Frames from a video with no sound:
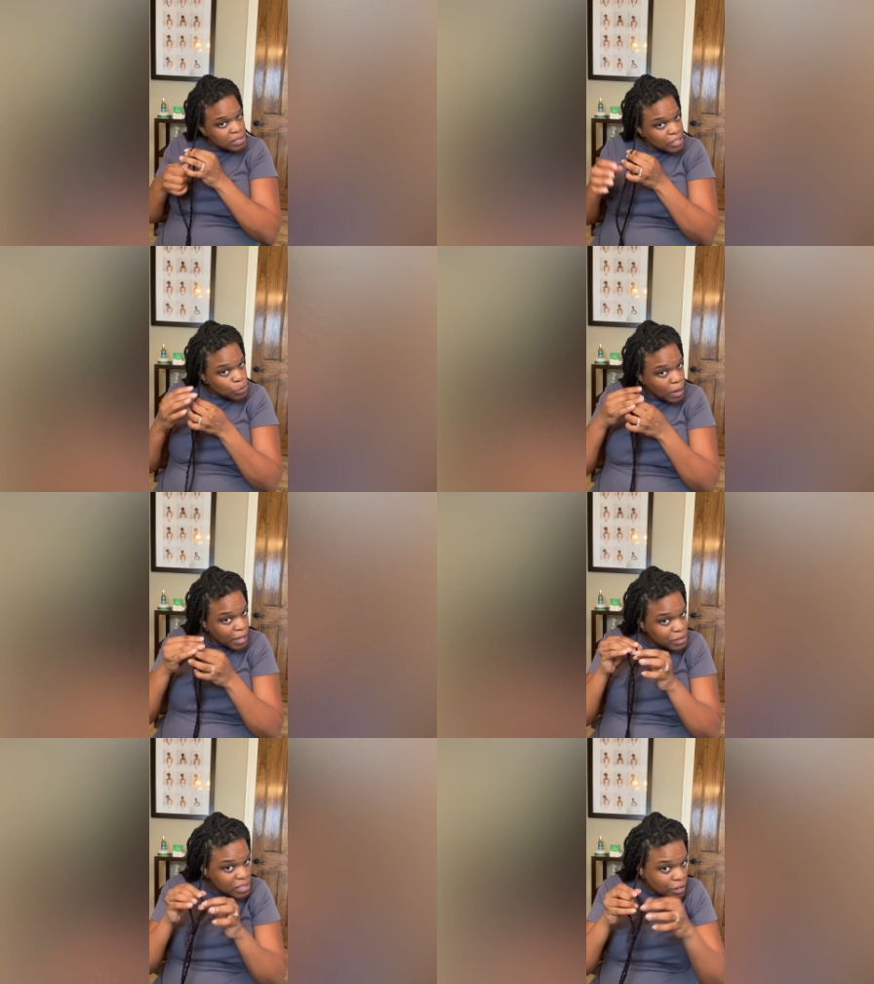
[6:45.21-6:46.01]
That's why
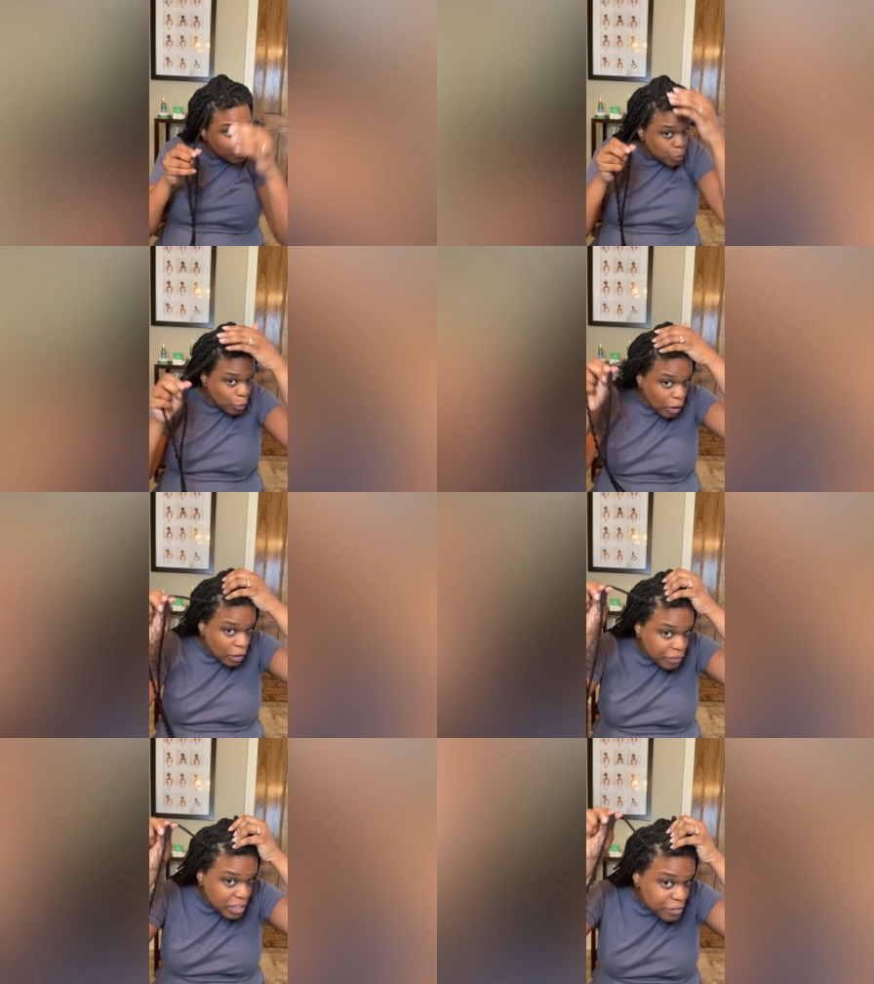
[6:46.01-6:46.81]
you see the new
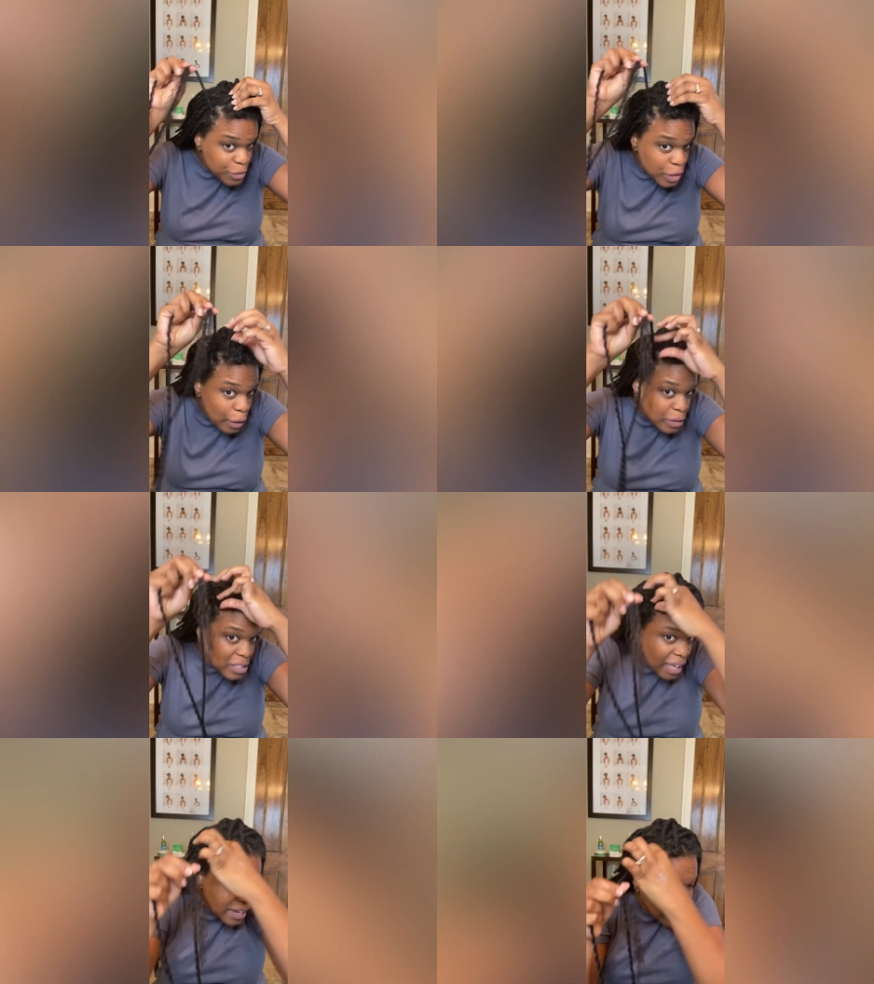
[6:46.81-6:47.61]
growth. And if you
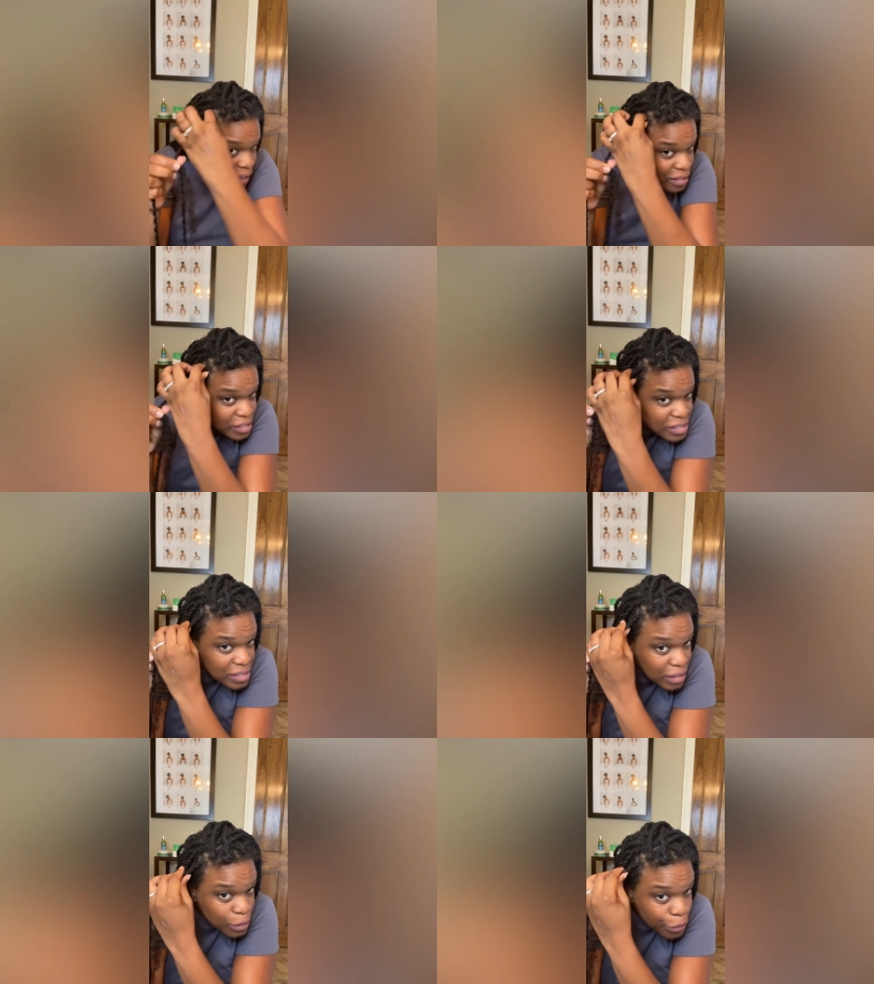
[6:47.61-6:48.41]
notice, like now this is
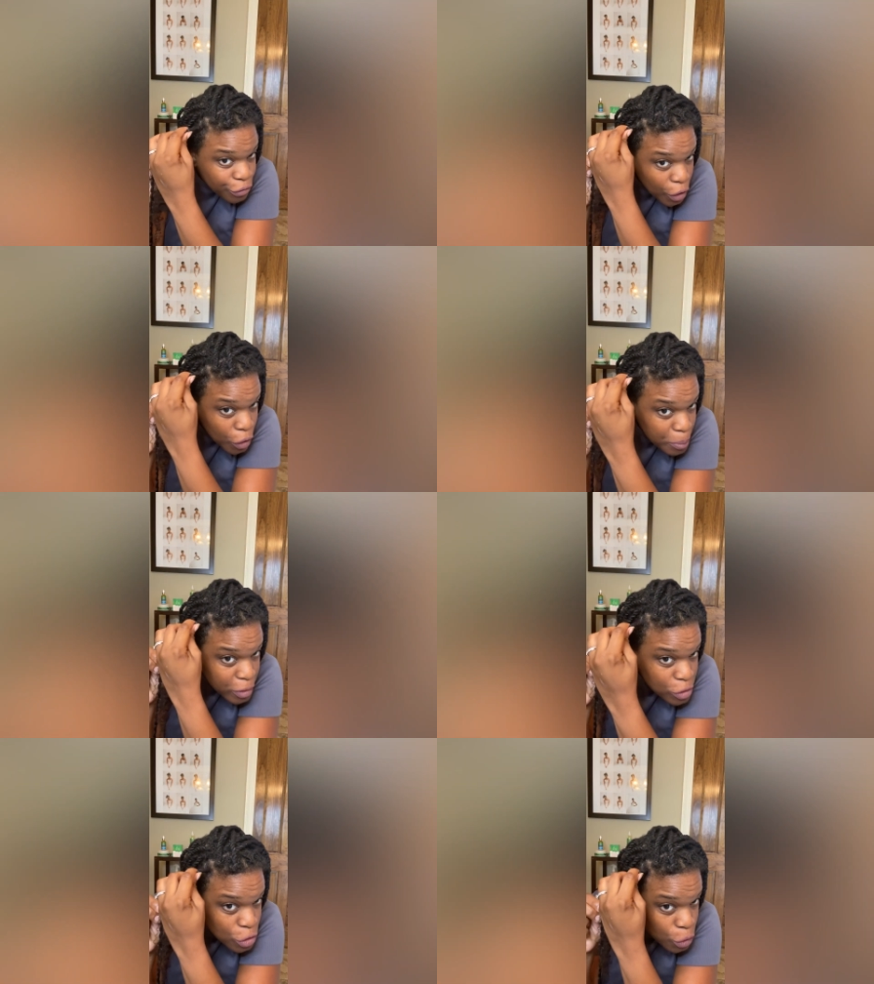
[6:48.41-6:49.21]
a little
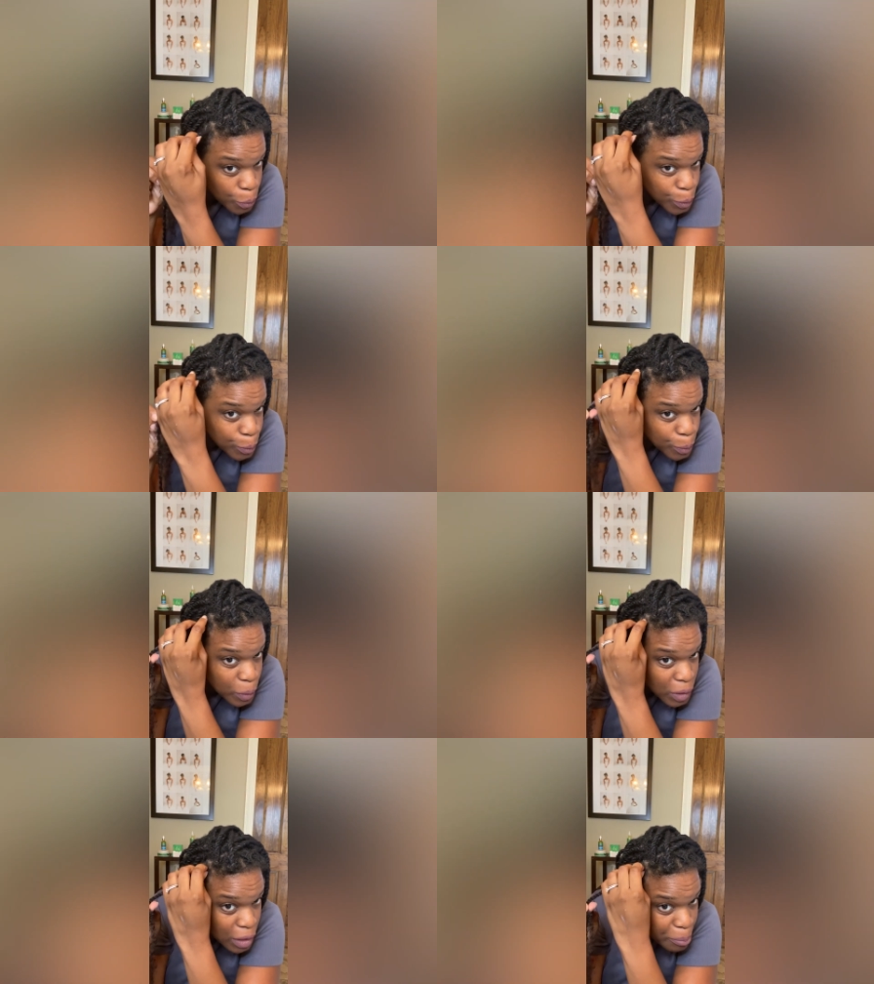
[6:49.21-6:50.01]
firmer to the root
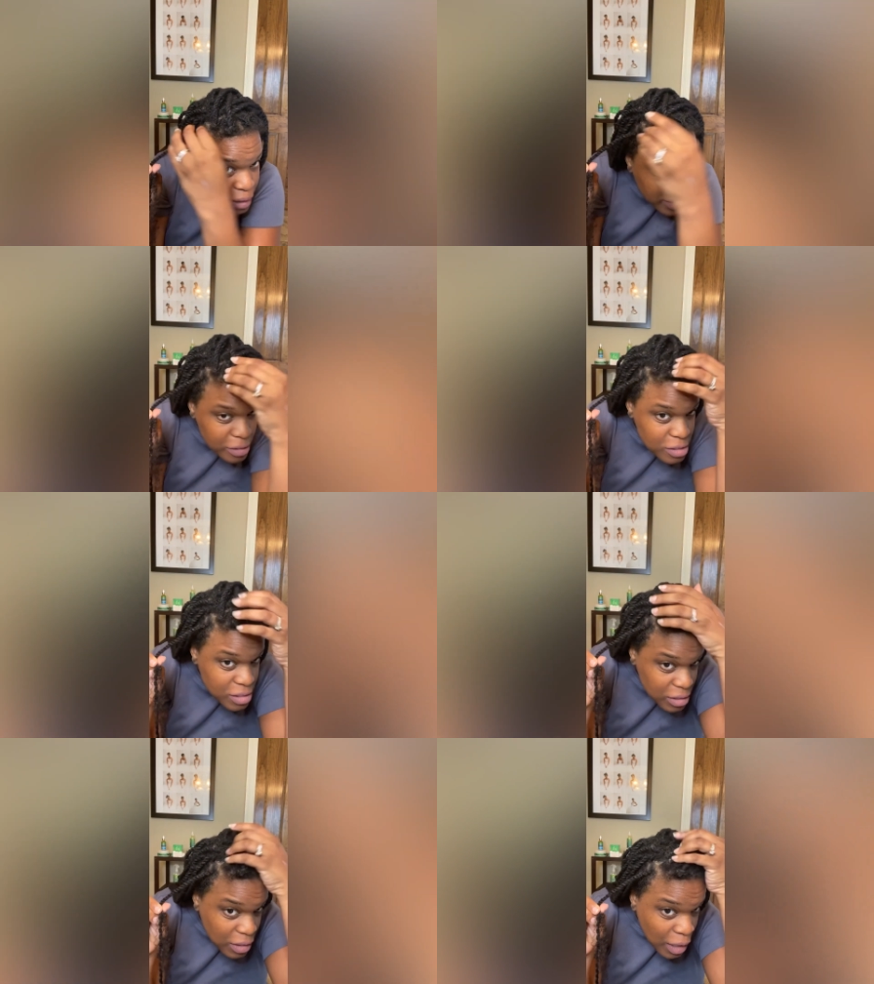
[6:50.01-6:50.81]
compared
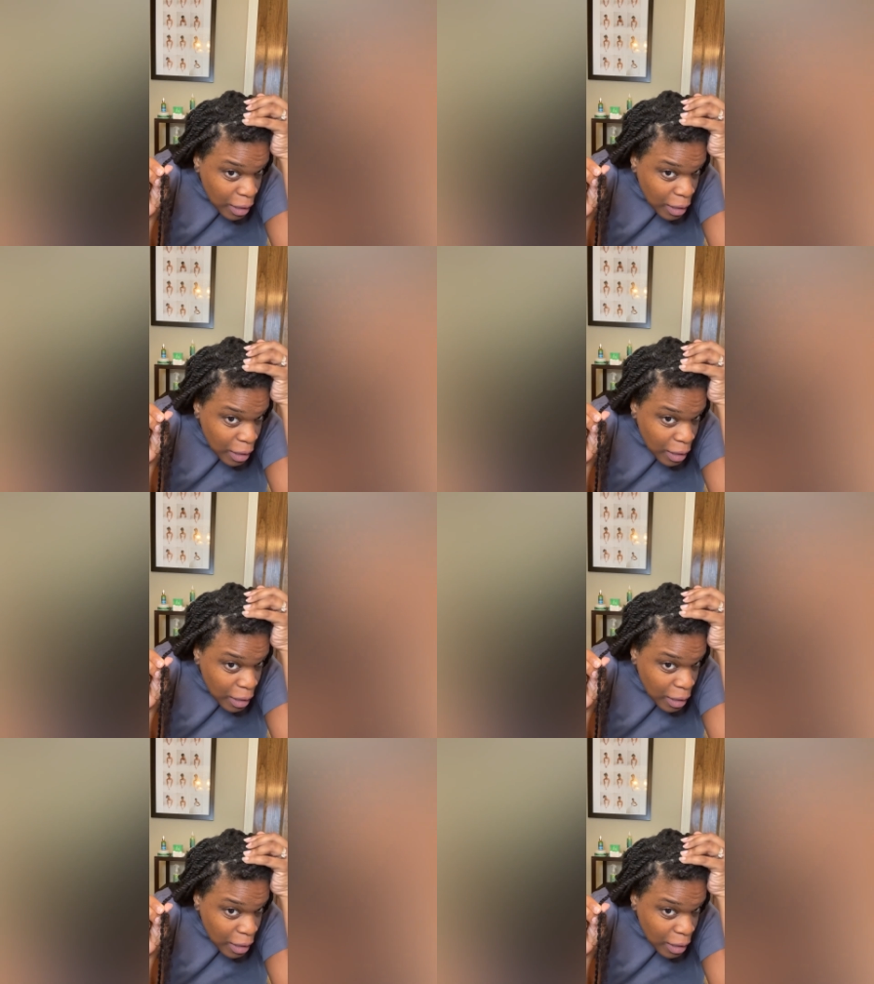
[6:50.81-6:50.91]
to